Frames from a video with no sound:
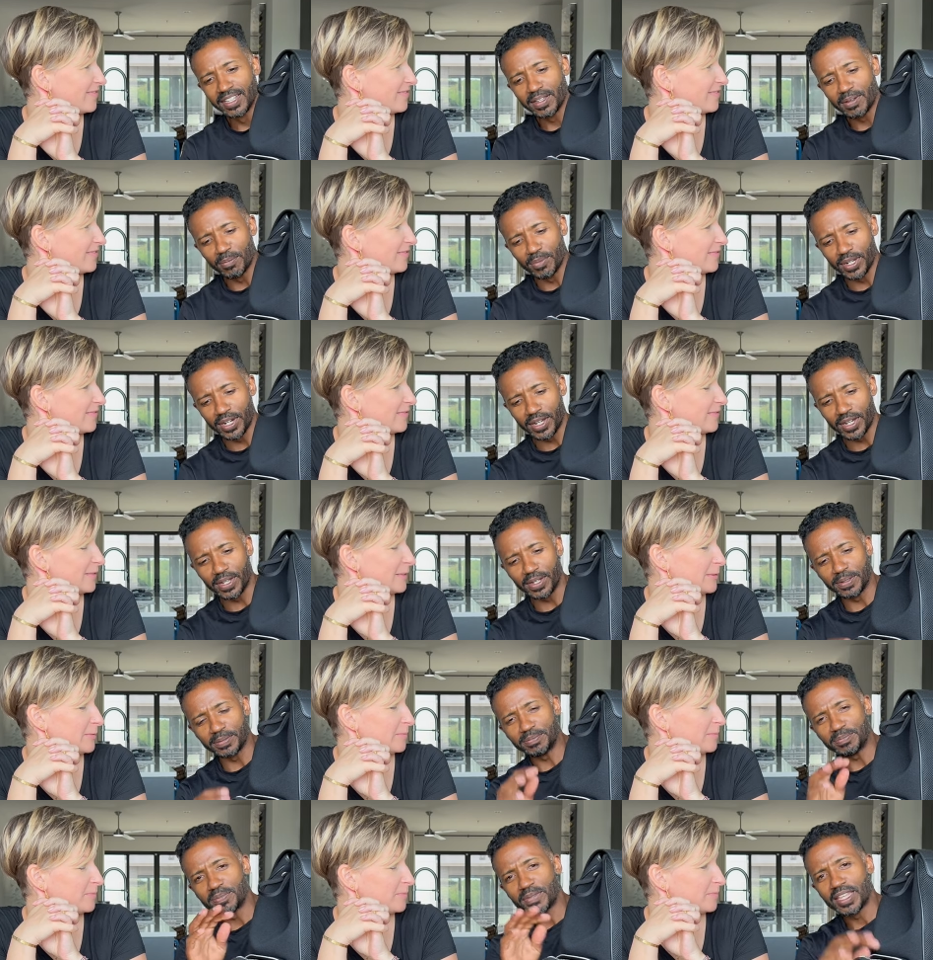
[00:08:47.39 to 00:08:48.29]
Speaker 1: But
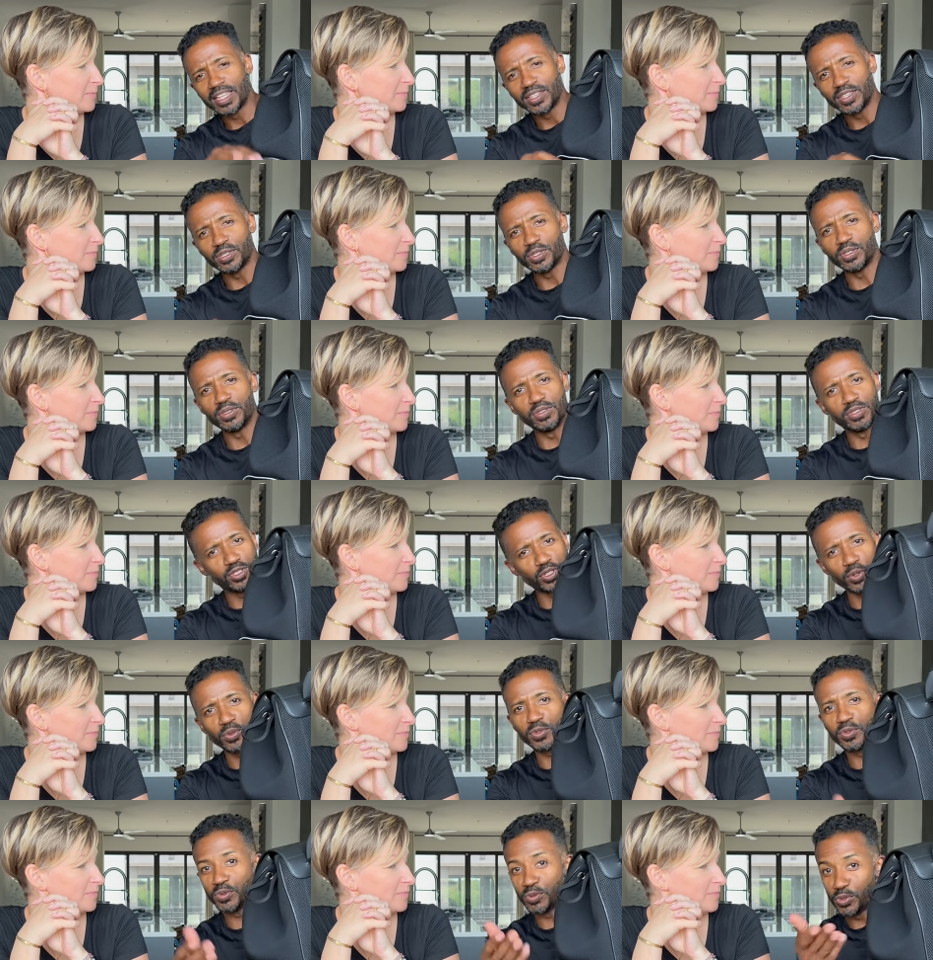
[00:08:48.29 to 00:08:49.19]
so
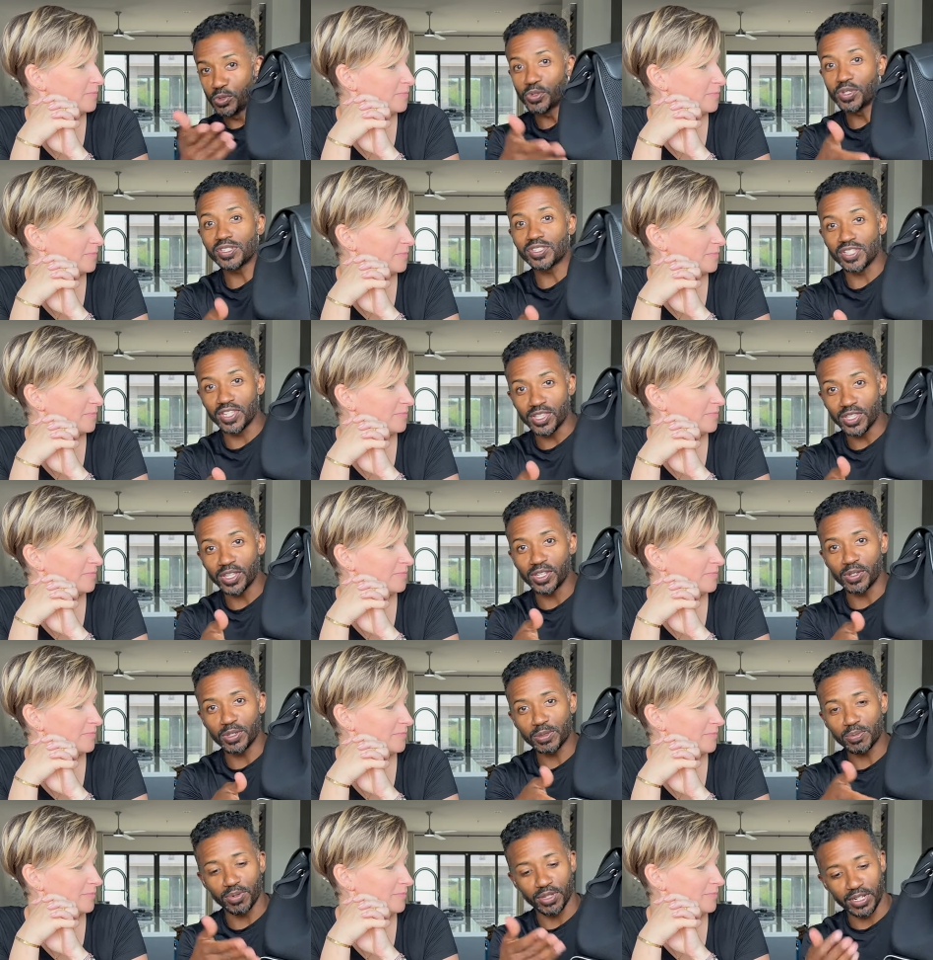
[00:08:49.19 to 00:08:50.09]
you can see that
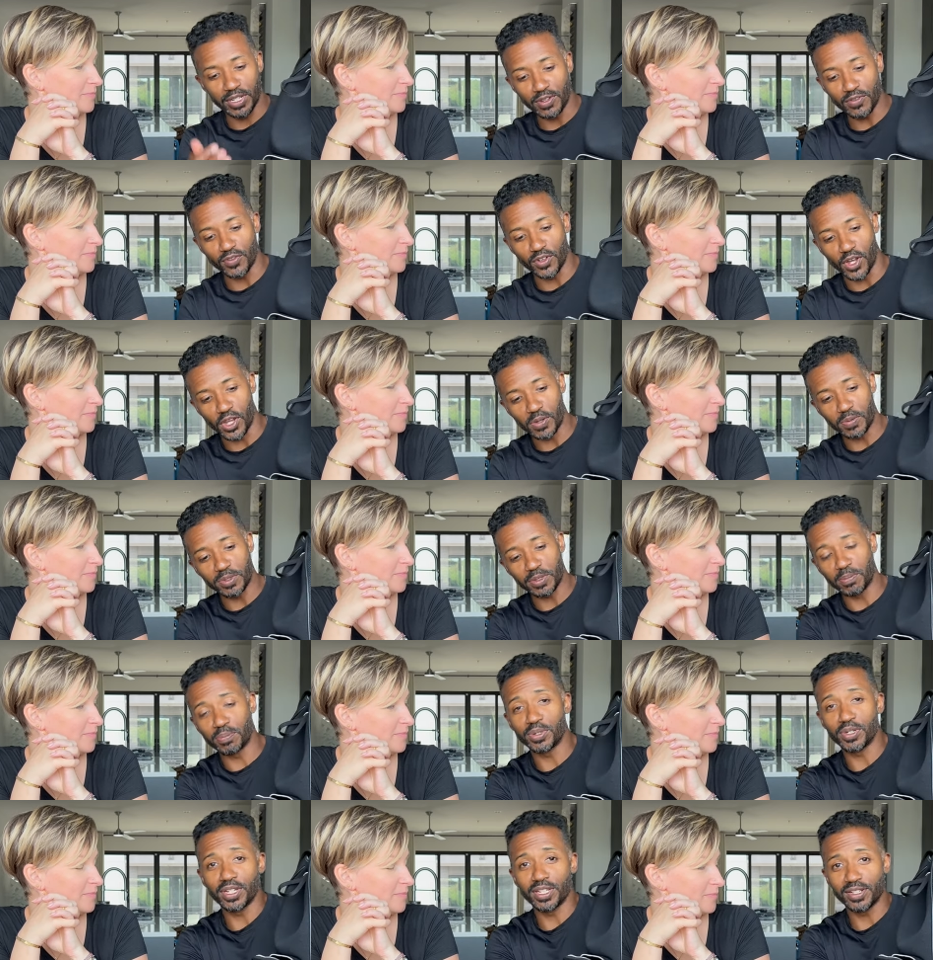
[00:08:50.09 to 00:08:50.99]
there's plenty of volume to
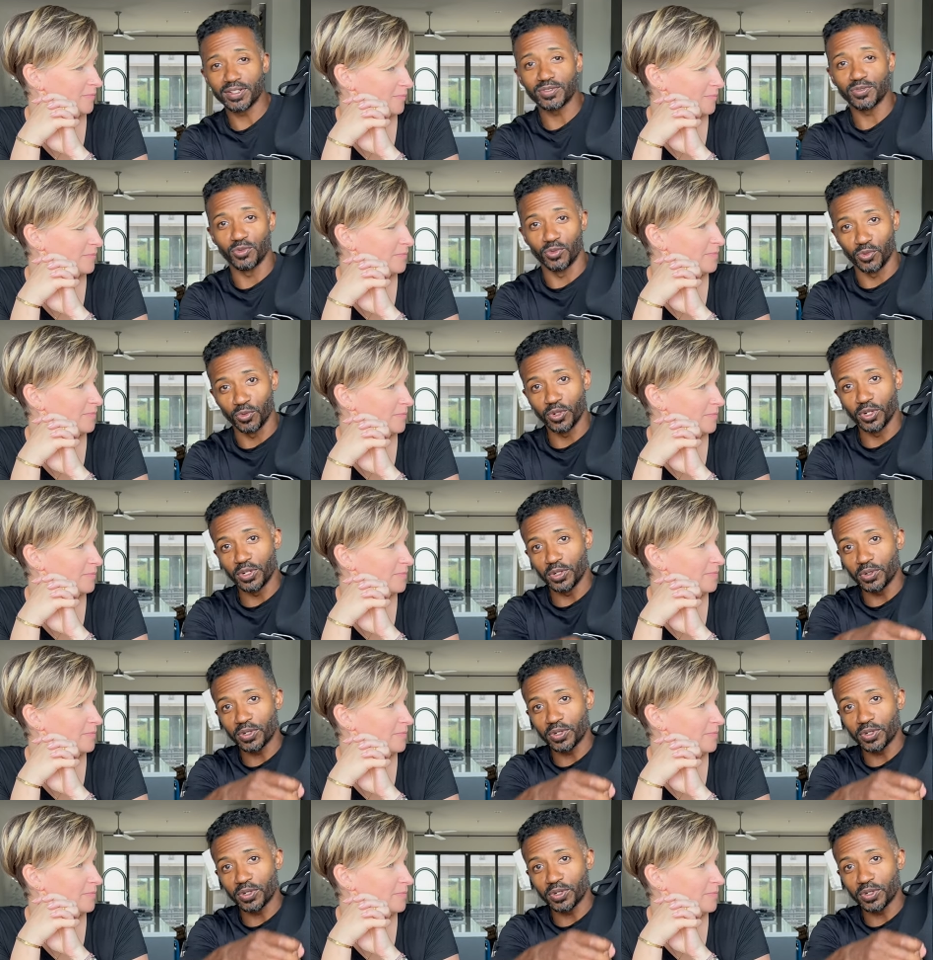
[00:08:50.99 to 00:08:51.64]
put real